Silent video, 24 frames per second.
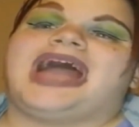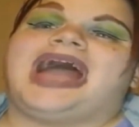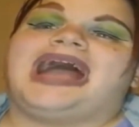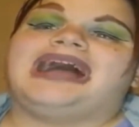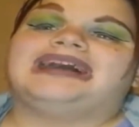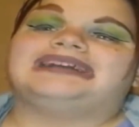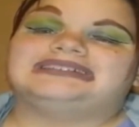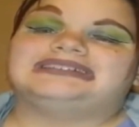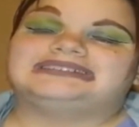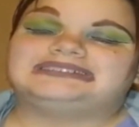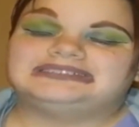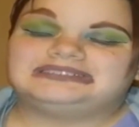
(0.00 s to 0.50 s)
I
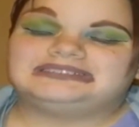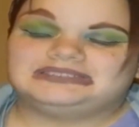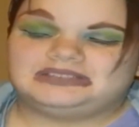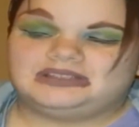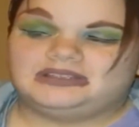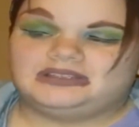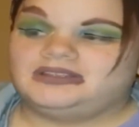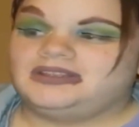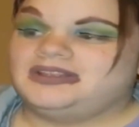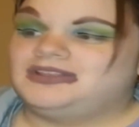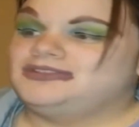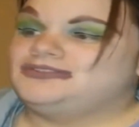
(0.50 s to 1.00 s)
understood where you
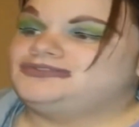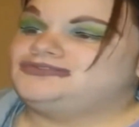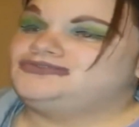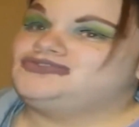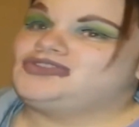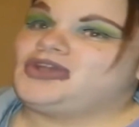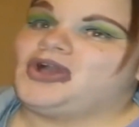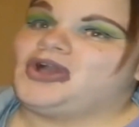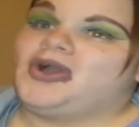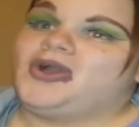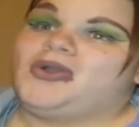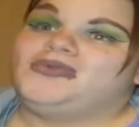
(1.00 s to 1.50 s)
were going
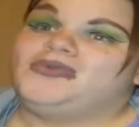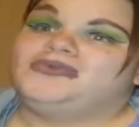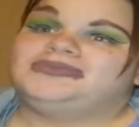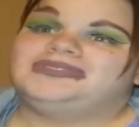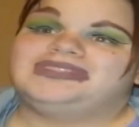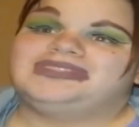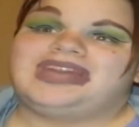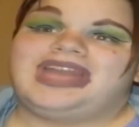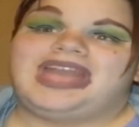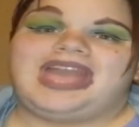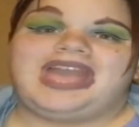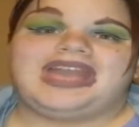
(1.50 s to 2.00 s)
with it.
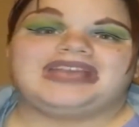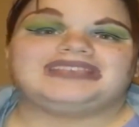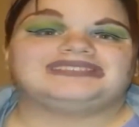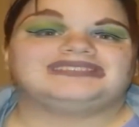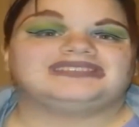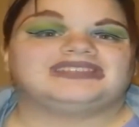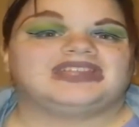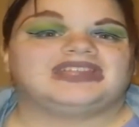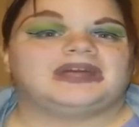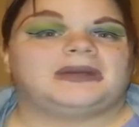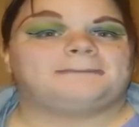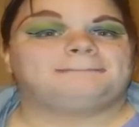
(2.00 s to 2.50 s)
You were
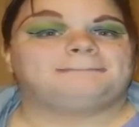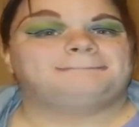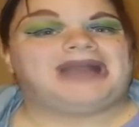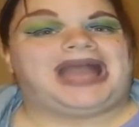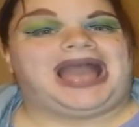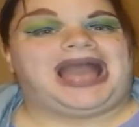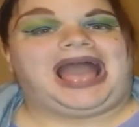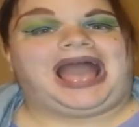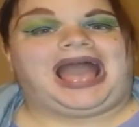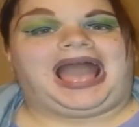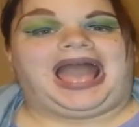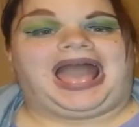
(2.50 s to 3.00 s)

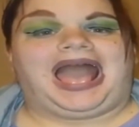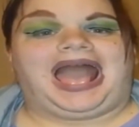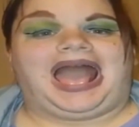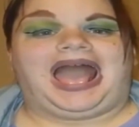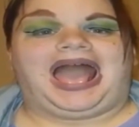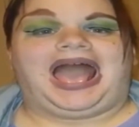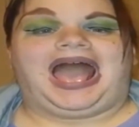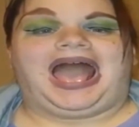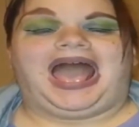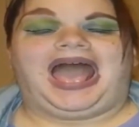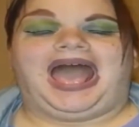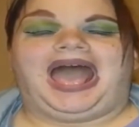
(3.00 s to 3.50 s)
kind of
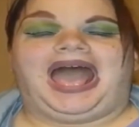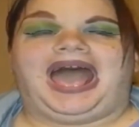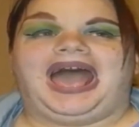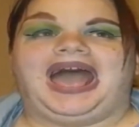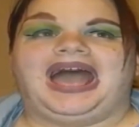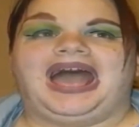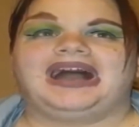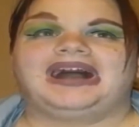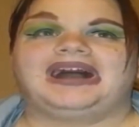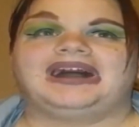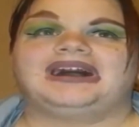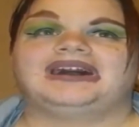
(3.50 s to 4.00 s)

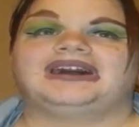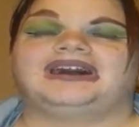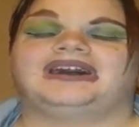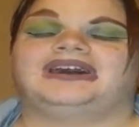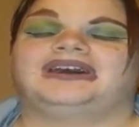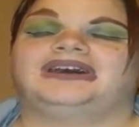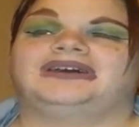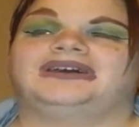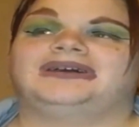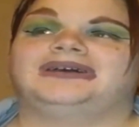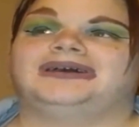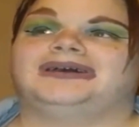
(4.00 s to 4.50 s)
sorrowful.
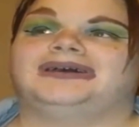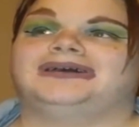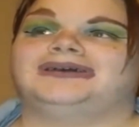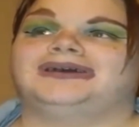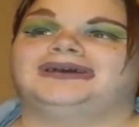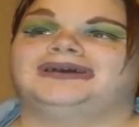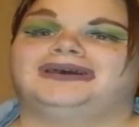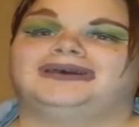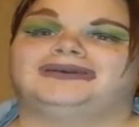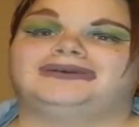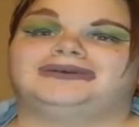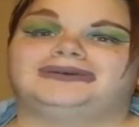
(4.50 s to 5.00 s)
Your
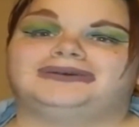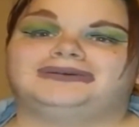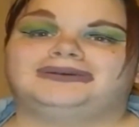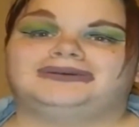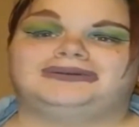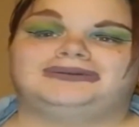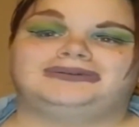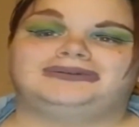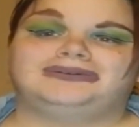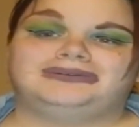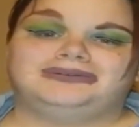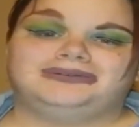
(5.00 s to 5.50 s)

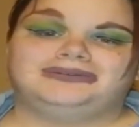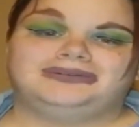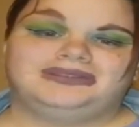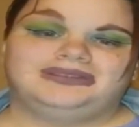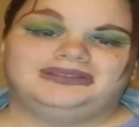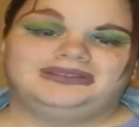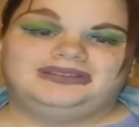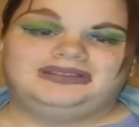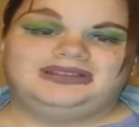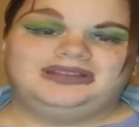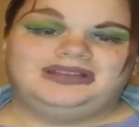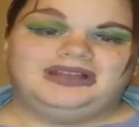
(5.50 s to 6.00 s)

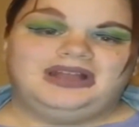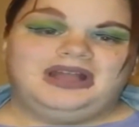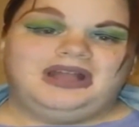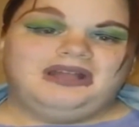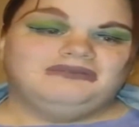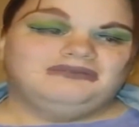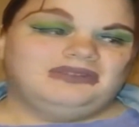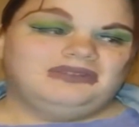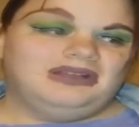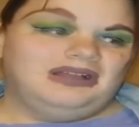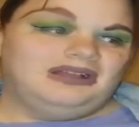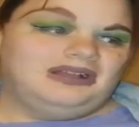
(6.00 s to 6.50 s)
overlay
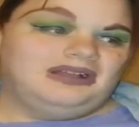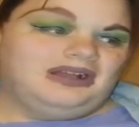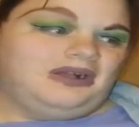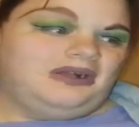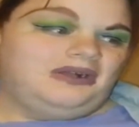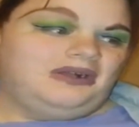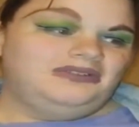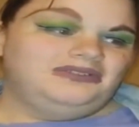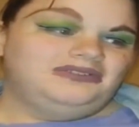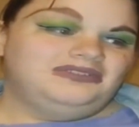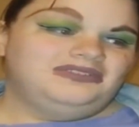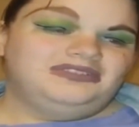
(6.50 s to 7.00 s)
was on,
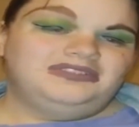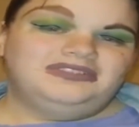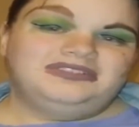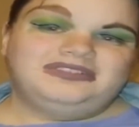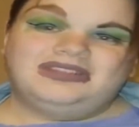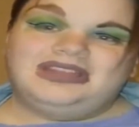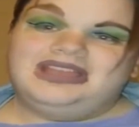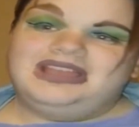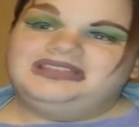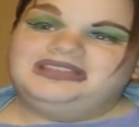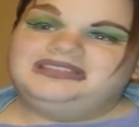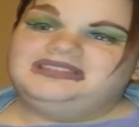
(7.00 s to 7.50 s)
which
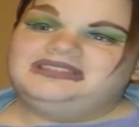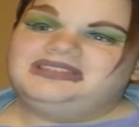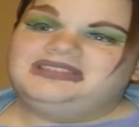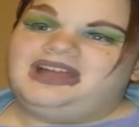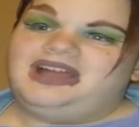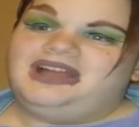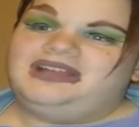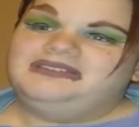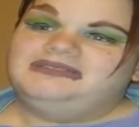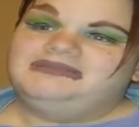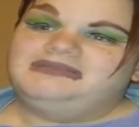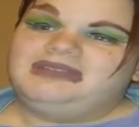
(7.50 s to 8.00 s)

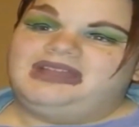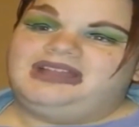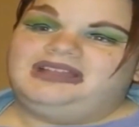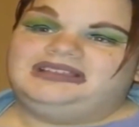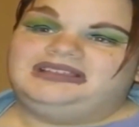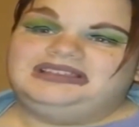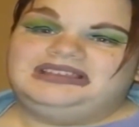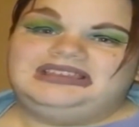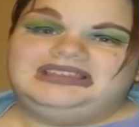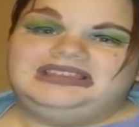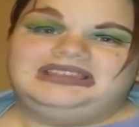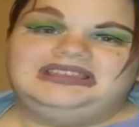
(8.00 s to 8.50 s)
again, like
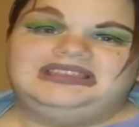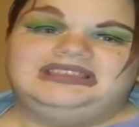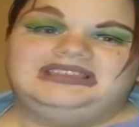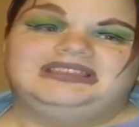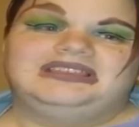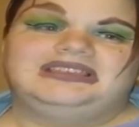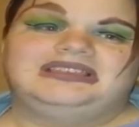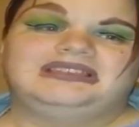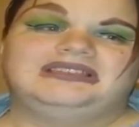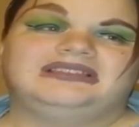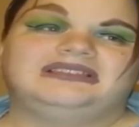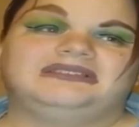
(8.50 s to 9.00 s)
I'm
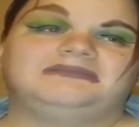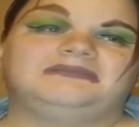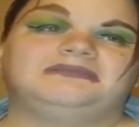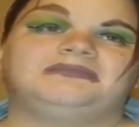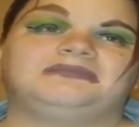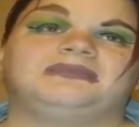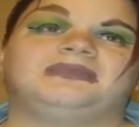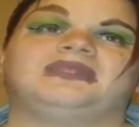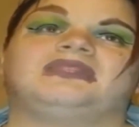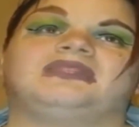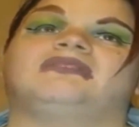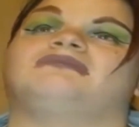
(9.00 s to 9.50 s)
so glad that
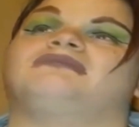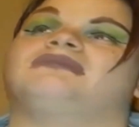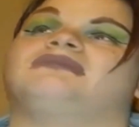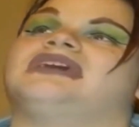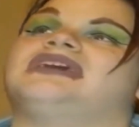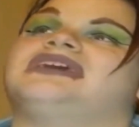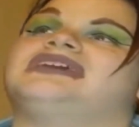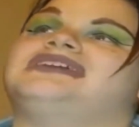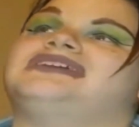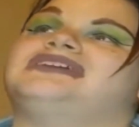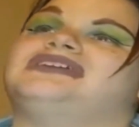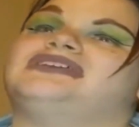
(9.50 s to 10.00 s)
you're overlaying
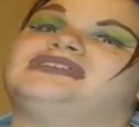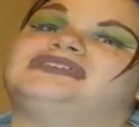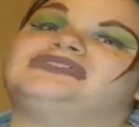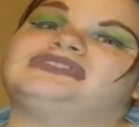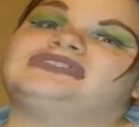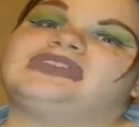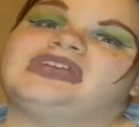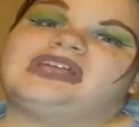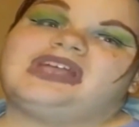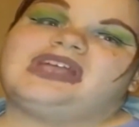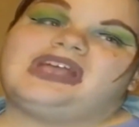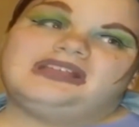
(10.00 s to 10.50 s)
correctly
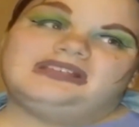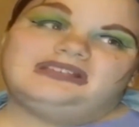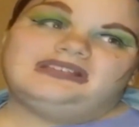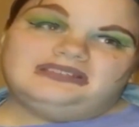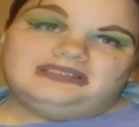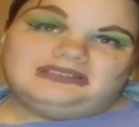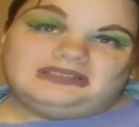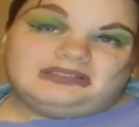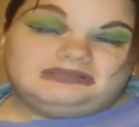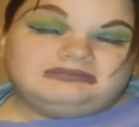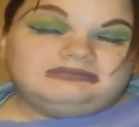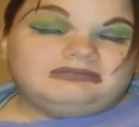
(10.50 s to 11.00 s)
now.
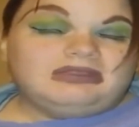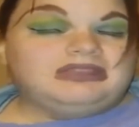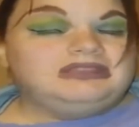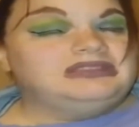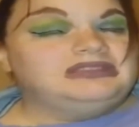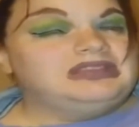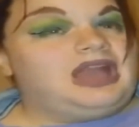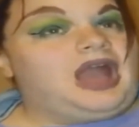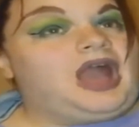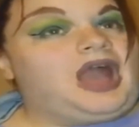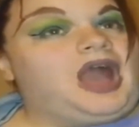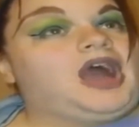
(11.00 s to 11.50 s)
It
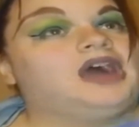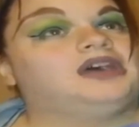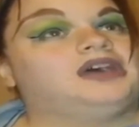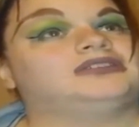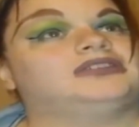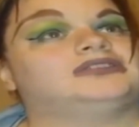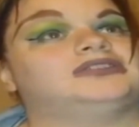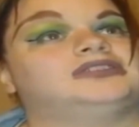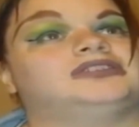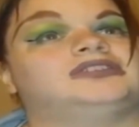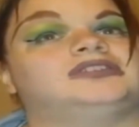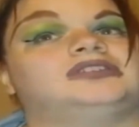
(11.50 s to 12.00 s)
only took
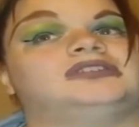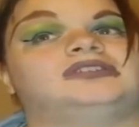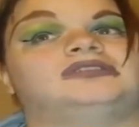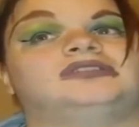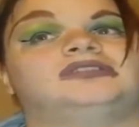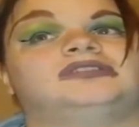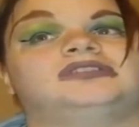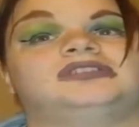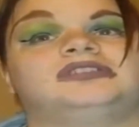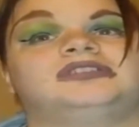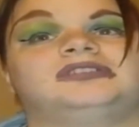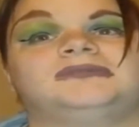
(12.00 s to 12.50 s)
like 3 years.